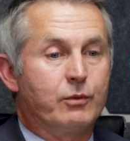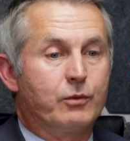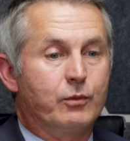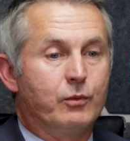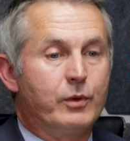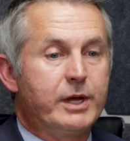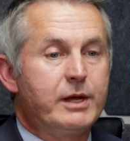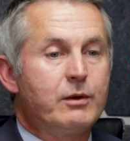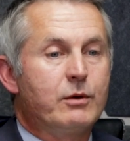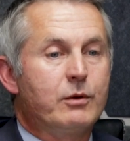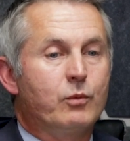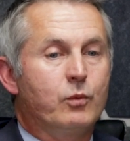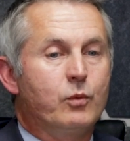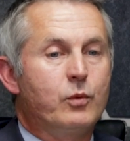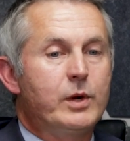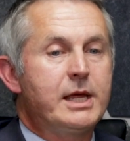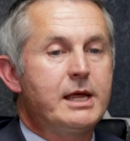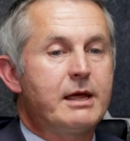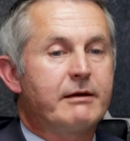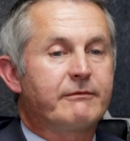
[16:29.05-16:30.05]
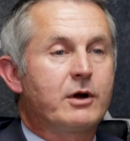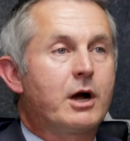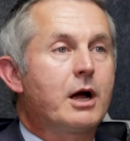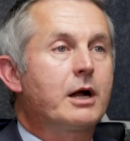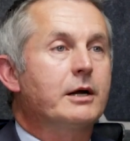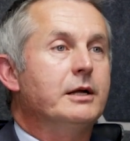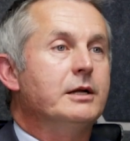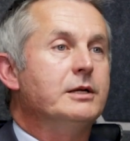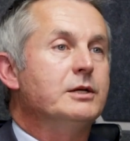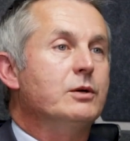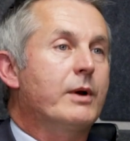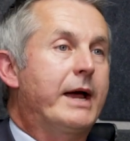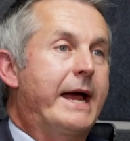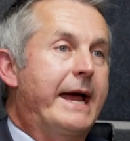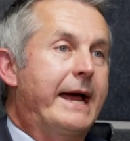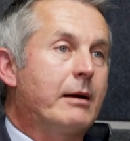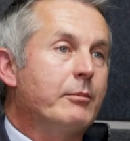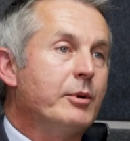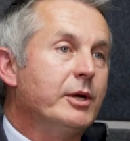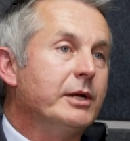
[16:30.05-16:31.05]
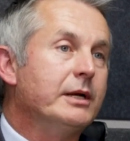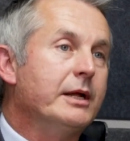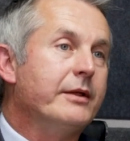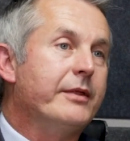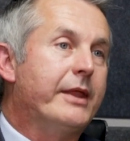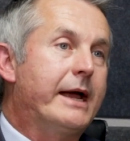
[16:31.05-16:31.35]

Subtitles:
we have gotten into a habit in